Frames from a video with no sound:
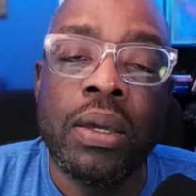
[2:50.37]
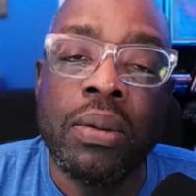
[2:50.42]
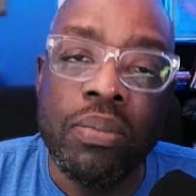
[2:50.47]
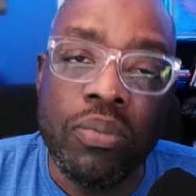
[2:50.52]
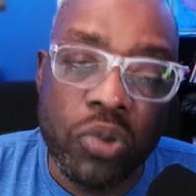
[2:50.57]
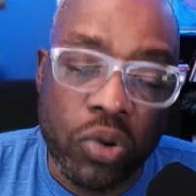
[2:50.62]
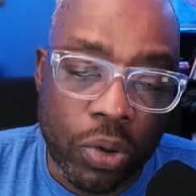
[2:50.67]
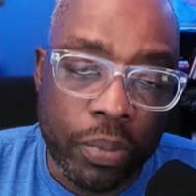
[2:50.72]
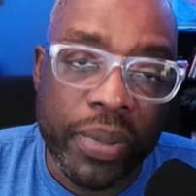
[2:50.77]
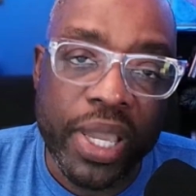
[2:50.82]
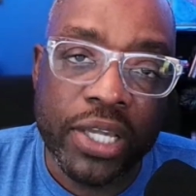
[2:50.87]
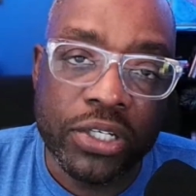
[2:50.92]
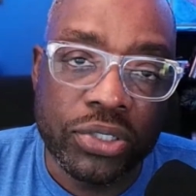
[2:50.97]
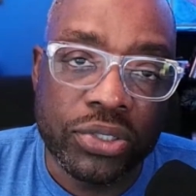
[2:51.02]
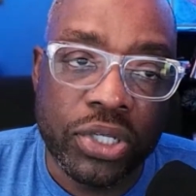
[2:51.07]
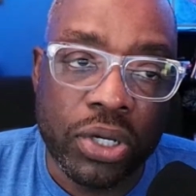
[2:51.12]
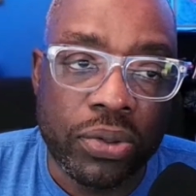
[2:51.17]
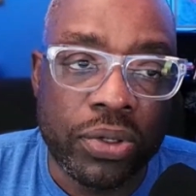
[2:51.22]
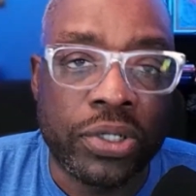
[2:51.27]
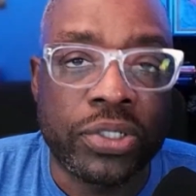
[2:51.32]
your major
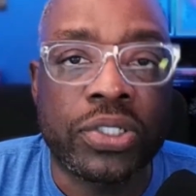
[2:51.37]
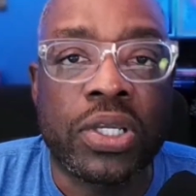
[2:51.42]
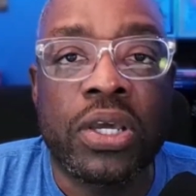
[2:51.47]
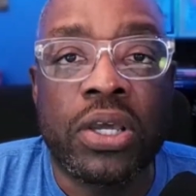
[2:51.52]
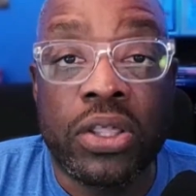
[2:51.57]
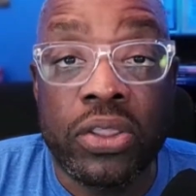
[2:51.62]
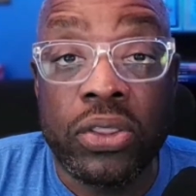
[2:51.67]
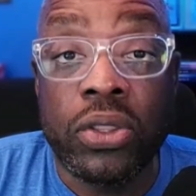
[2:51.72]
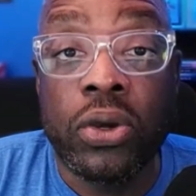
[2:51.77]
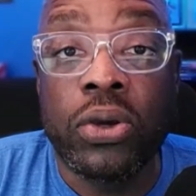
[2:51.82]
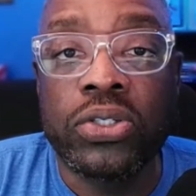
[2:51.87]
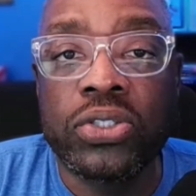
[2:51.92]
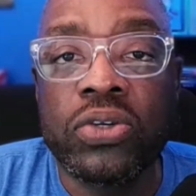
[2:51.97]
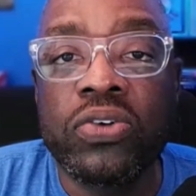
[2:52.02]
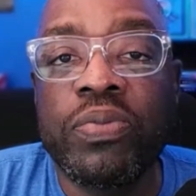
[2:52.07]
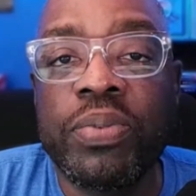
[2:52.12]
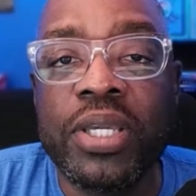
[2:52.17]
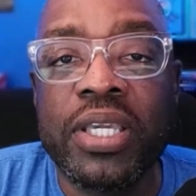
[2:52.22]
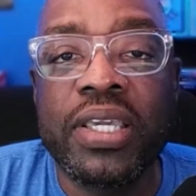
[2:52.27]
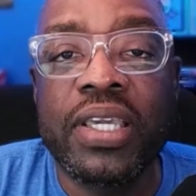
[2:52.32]
donors, those who
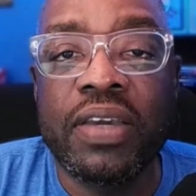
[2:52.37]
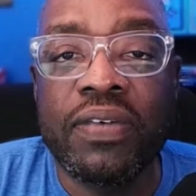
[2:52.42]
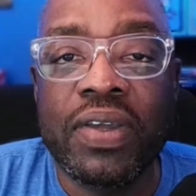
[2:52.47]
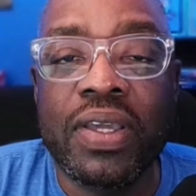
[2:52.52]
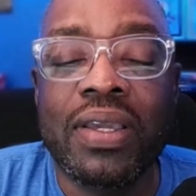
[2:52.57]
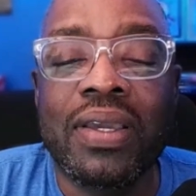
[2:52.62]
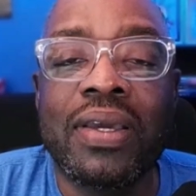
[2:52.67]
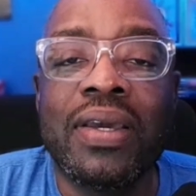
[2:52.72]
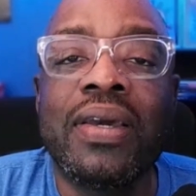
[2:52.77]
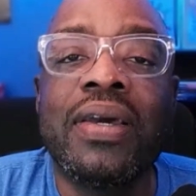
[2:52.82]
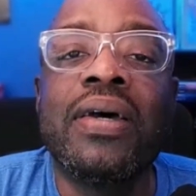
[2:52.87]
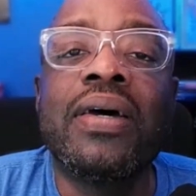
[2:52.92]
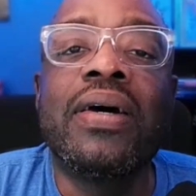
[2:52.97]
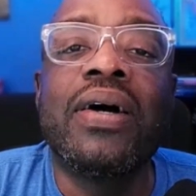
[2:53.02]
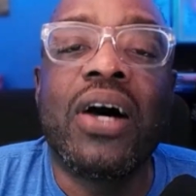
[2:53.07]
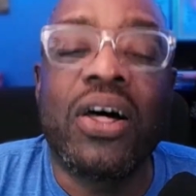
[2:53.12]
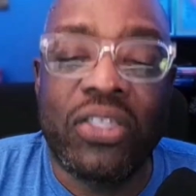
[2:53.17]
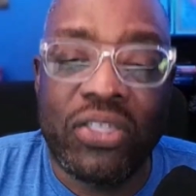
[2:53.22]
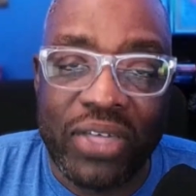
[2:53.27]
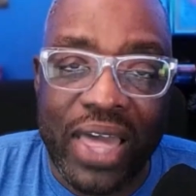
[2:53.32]
have been giving
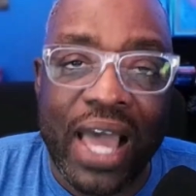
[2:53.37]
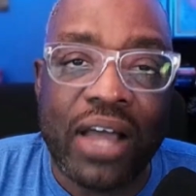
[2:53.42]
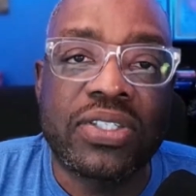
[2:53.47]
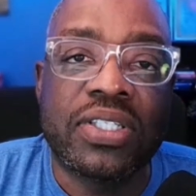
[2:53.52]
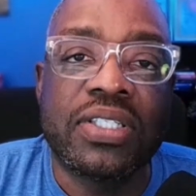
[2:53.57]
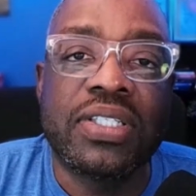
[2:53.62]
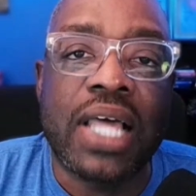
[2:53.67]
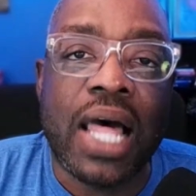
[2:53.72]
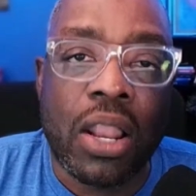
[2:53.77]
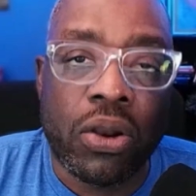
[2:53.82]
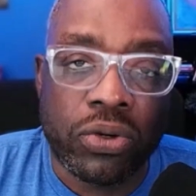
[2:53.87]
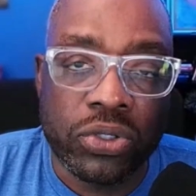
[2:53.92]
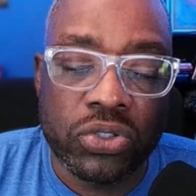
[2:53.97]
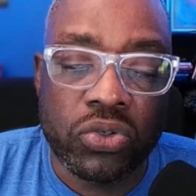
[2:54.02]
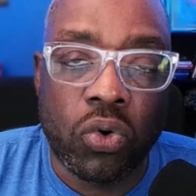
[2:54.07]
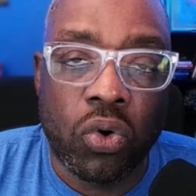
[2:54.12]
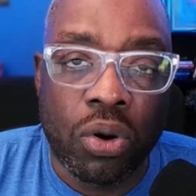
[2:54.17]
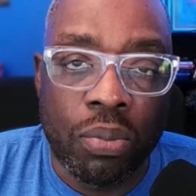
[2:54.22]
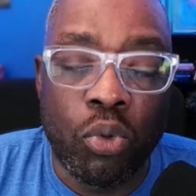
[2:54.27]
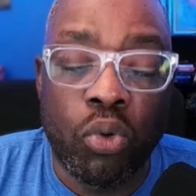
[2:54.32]
$1,000
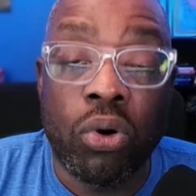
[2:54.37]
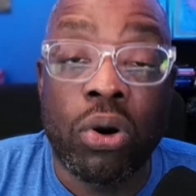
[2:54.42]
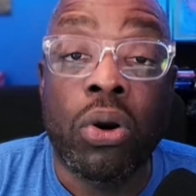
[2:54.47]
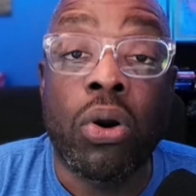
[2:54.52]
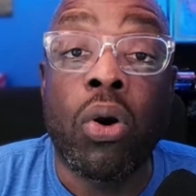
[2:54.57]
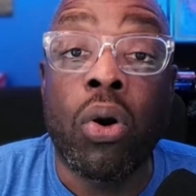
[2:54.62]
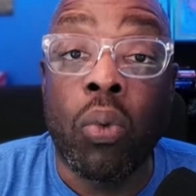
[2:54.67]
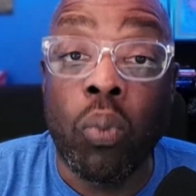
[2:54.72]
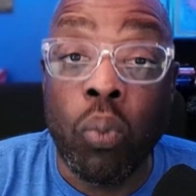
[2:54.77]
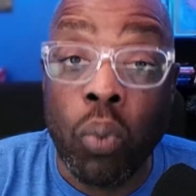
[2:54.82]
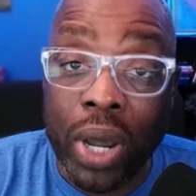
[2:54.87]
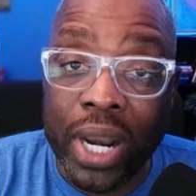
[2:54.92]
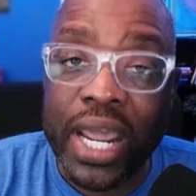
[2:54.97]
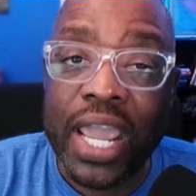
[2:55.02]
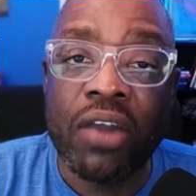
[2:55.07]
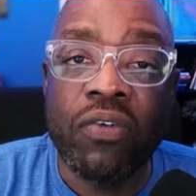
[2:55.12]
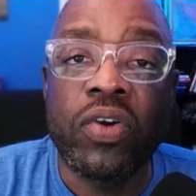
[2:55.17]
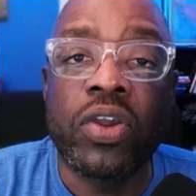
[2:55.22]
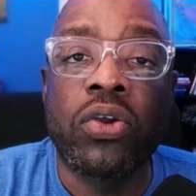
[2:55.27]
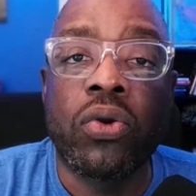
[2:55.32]
or more, or
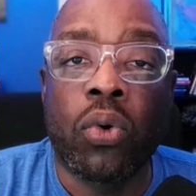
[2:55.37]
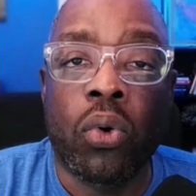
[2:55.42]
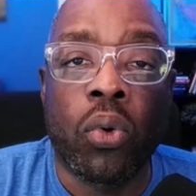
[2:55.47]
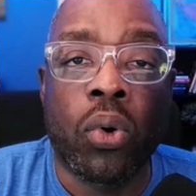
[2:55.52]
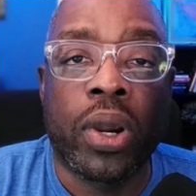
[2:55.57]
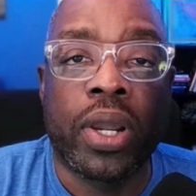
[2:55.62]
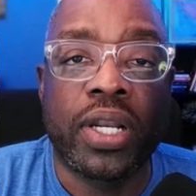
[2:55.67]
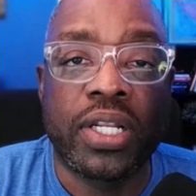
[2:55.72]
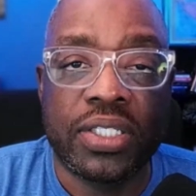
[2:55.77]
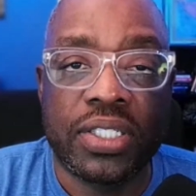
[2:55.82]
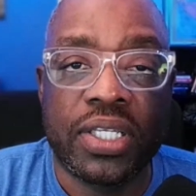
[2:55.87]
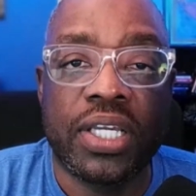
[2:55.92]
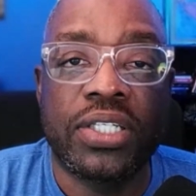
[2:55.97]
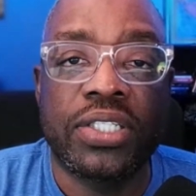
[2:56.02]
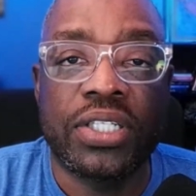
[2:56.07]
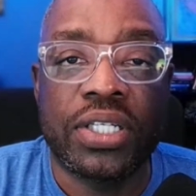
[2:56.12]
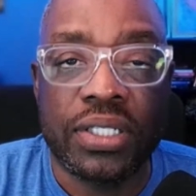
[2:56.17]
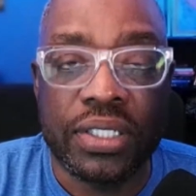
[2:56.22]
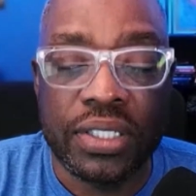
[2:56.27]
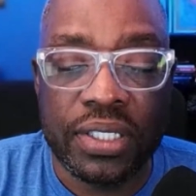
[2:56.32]
whatever your
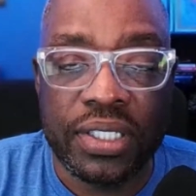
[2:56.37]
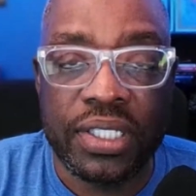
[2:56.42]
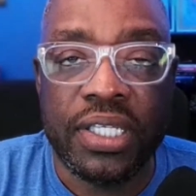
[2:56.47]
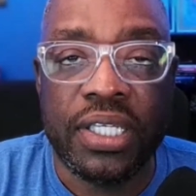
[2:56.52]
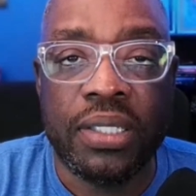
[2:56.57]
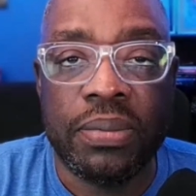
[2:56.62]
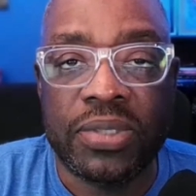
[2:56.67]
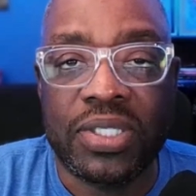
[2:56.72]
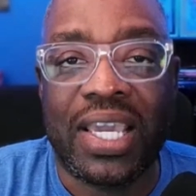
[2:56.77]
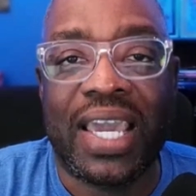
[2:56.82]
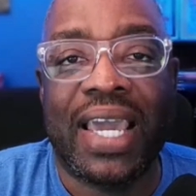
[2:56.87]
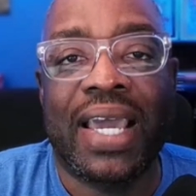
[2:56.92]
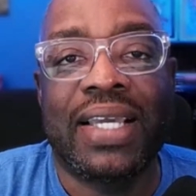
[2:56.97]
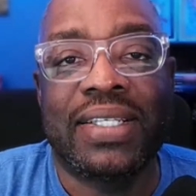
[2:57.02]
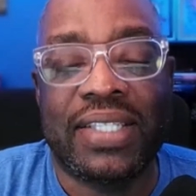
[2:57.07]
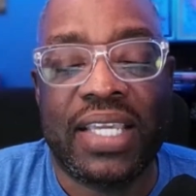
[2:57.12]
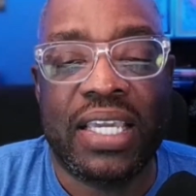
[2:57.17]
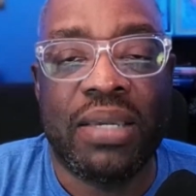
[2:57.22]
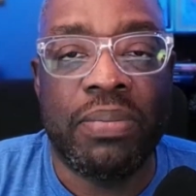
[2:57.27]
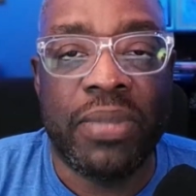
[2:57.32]
organization deems as
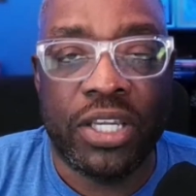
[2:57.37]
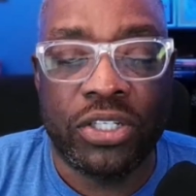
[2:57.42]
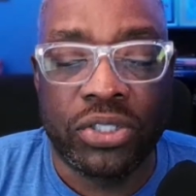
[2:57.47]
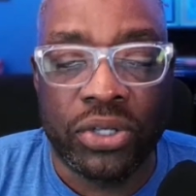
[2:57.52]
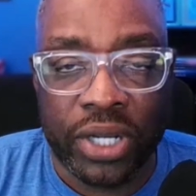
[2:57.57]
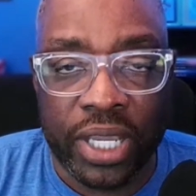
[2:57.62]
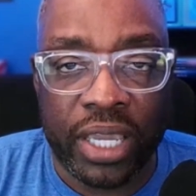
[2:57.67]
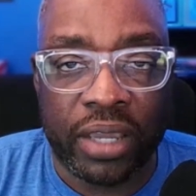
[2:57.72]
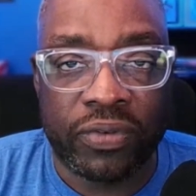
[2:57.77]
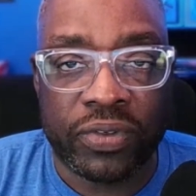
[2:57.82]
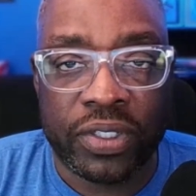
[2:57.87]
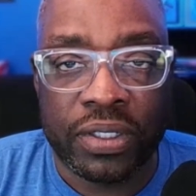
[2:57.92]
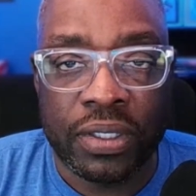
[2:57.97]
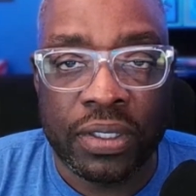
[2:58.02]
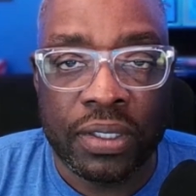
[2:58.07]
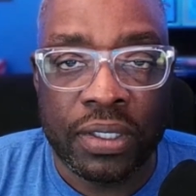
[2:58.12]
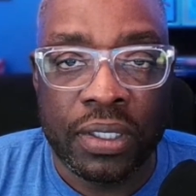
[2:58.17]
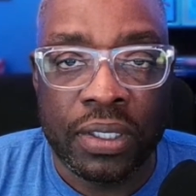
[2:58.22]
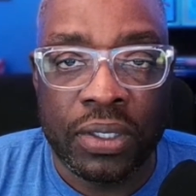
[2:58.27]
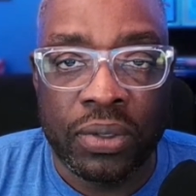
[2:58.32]
a major gift,
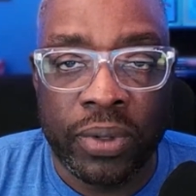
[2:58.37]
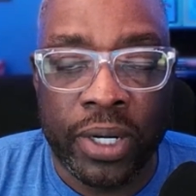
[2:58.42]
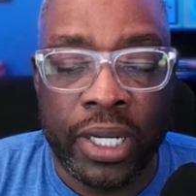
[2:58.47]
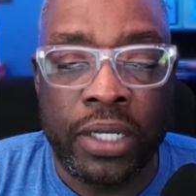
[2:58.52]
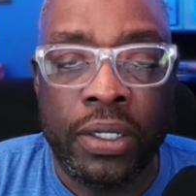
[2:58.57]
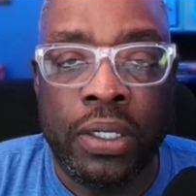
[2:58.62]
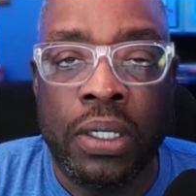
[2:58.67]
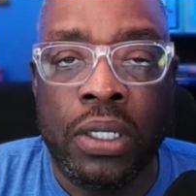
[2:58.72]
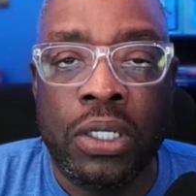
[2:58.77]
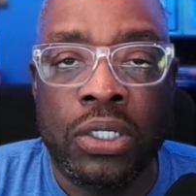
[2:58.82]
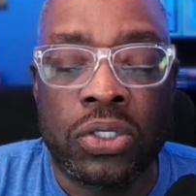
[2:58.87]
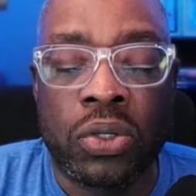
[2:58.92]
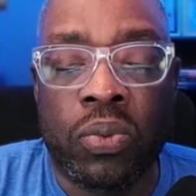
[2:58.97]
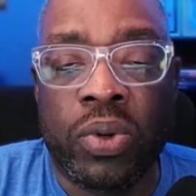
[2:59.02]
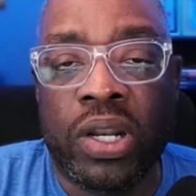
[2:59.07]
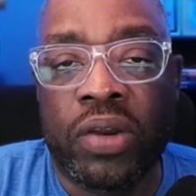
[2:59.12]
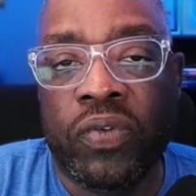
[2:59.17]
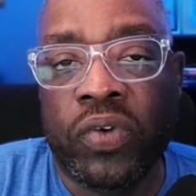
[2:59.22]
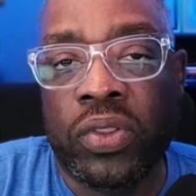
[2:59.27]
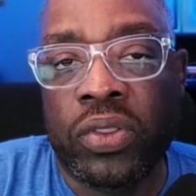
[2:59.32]
right? So
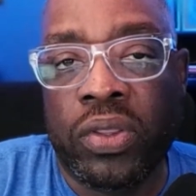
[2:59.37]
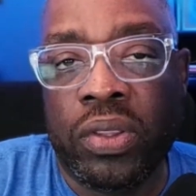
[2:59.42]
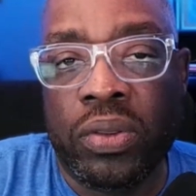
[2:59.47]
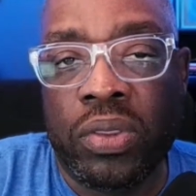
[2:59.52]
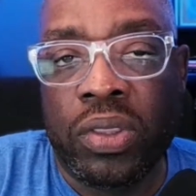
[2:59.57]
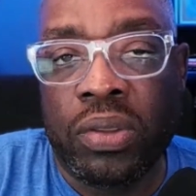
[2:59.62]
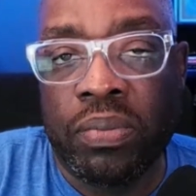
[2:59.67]
whatever the